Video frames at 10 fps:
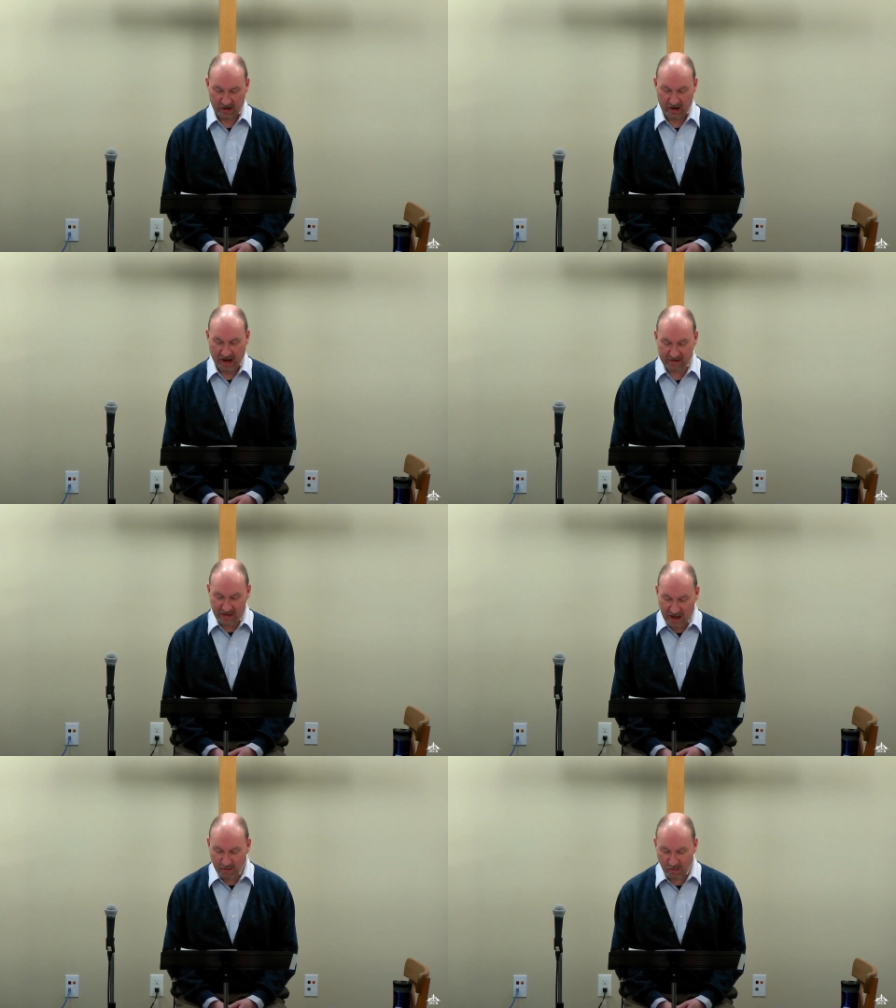At
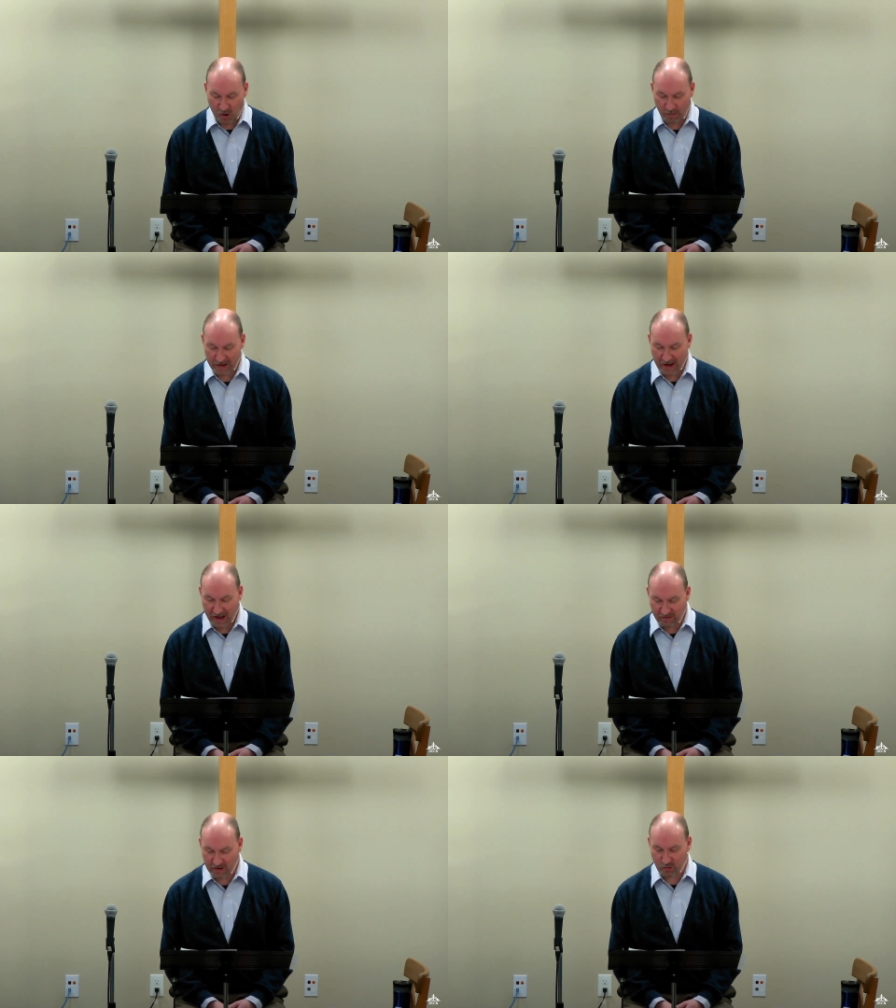that moment,
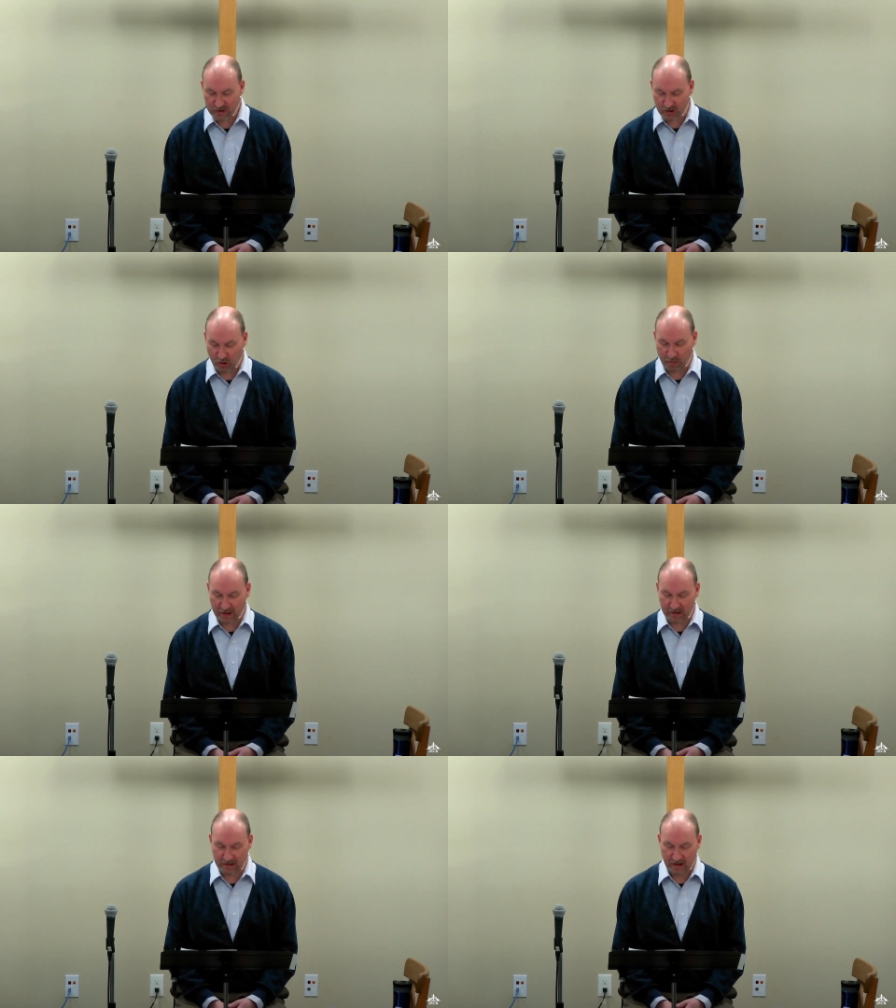heaven was
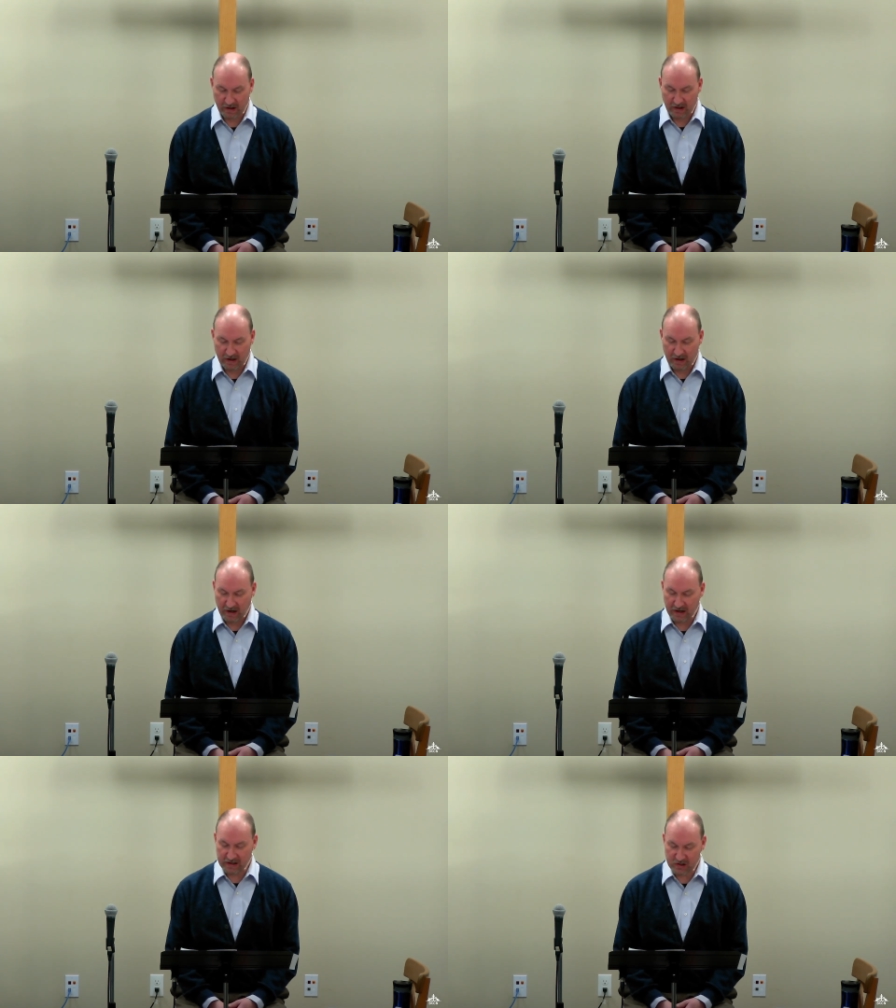opened
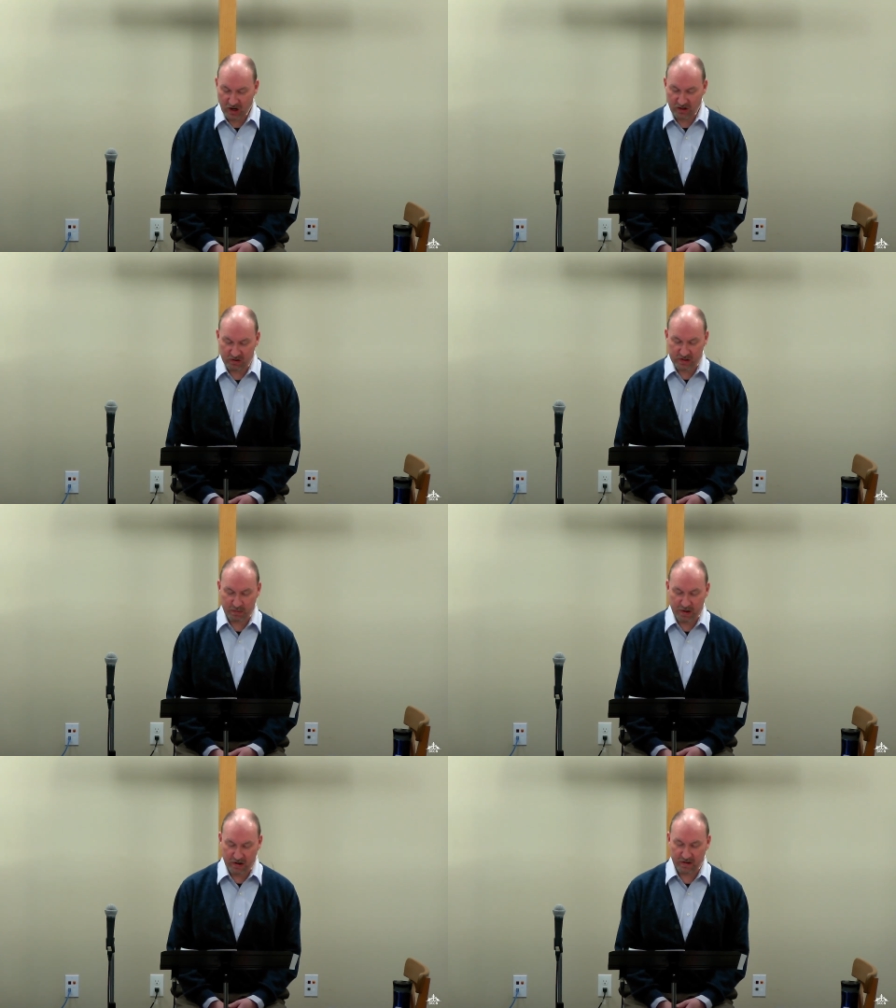and he saw the
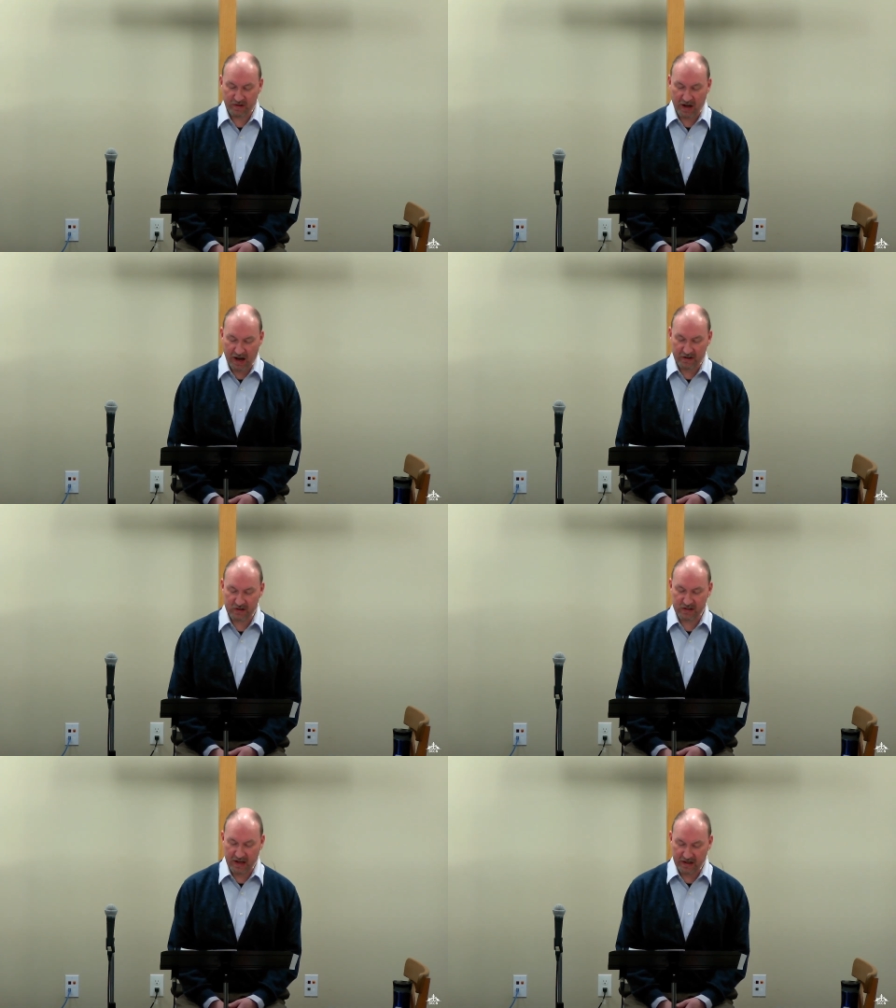spirit of god
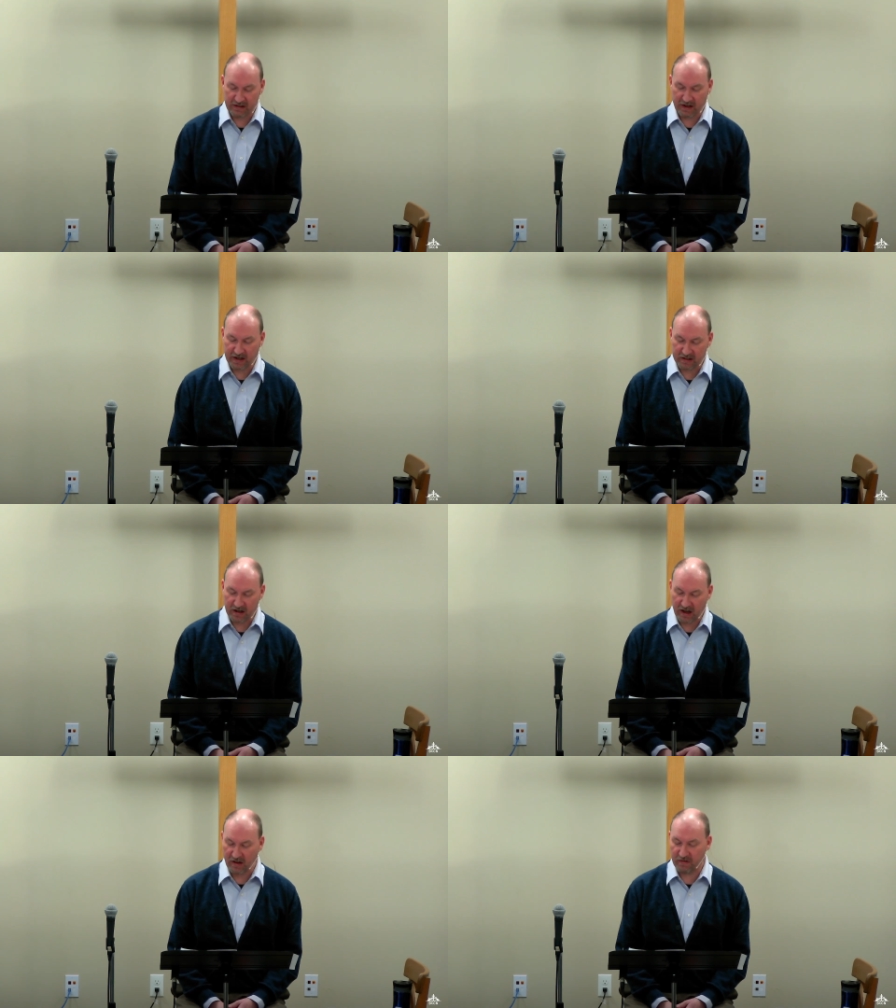descending like a
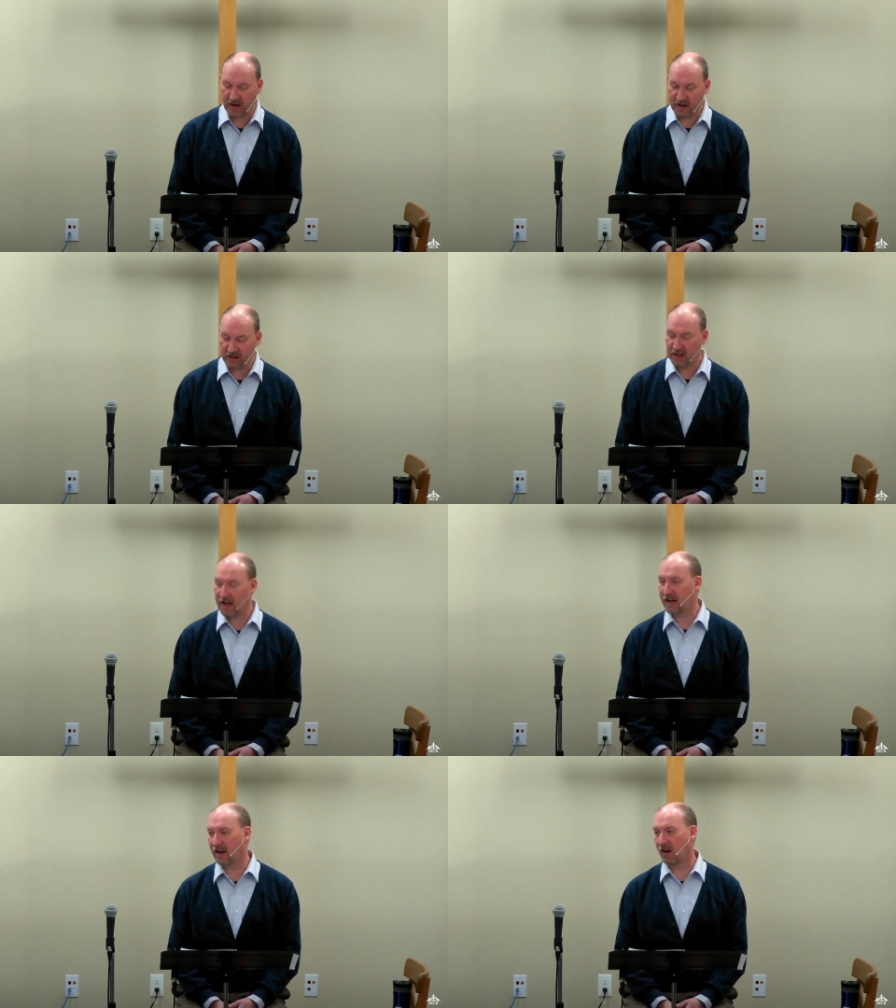dove and
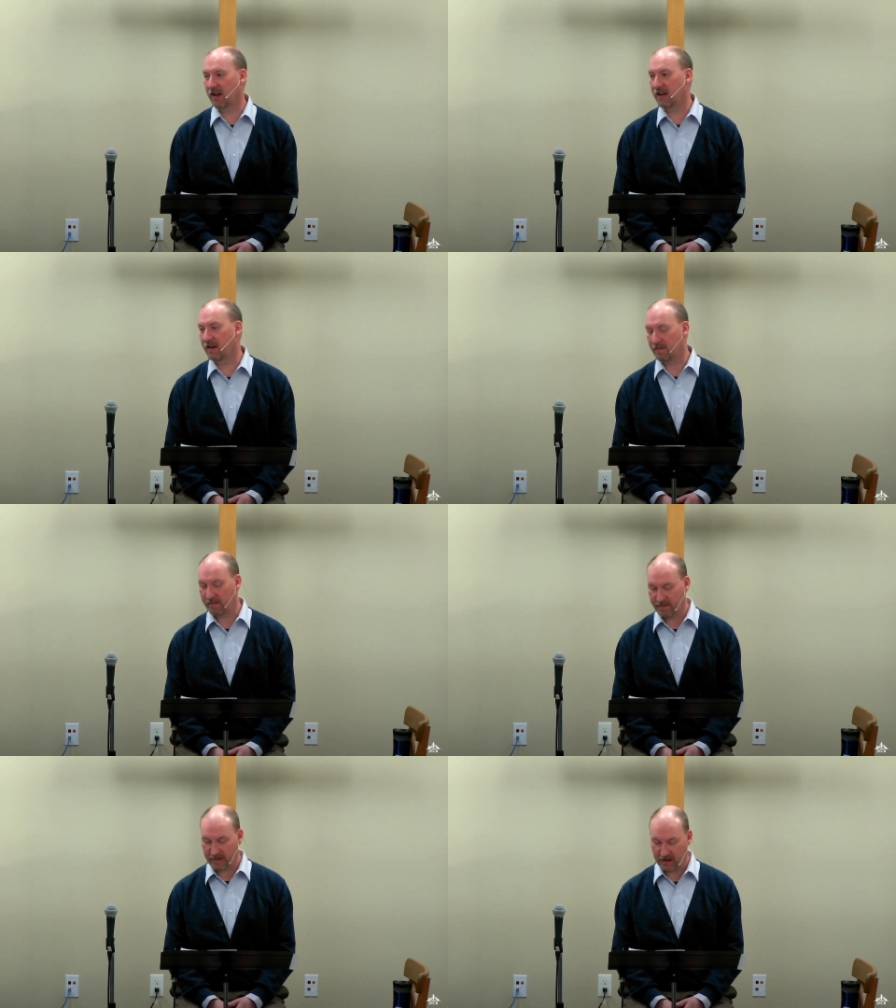alighting on him
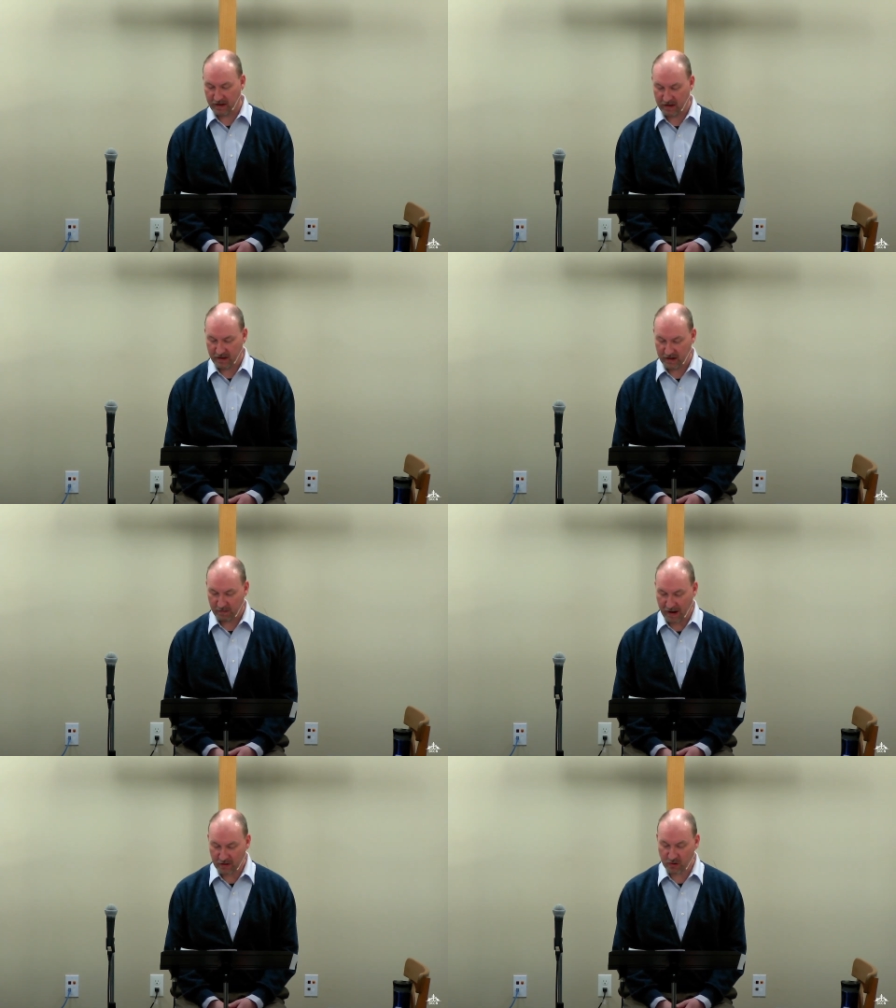
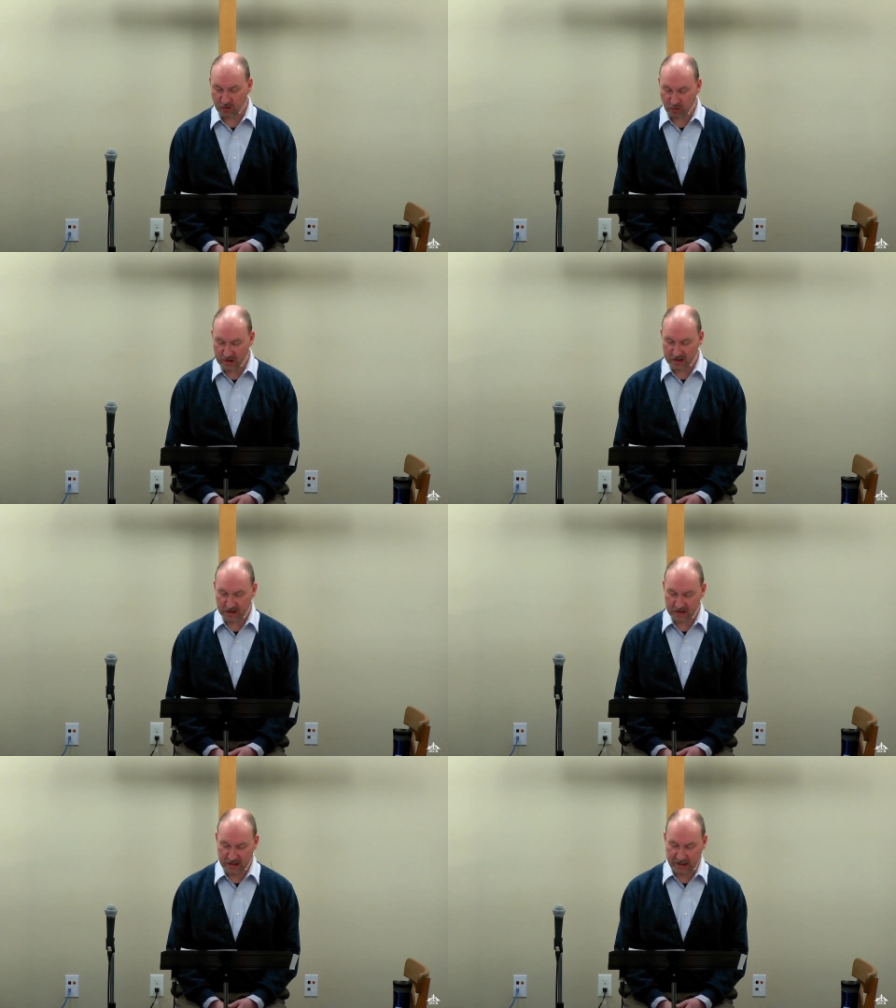matthew
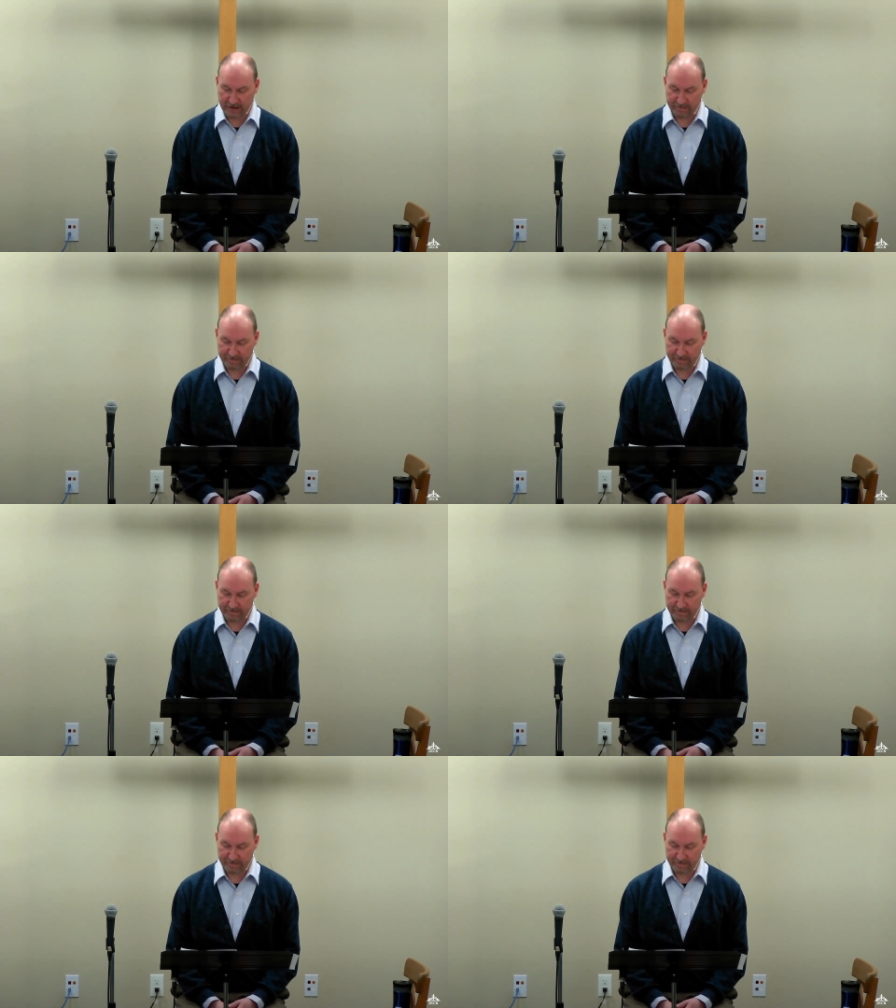3:16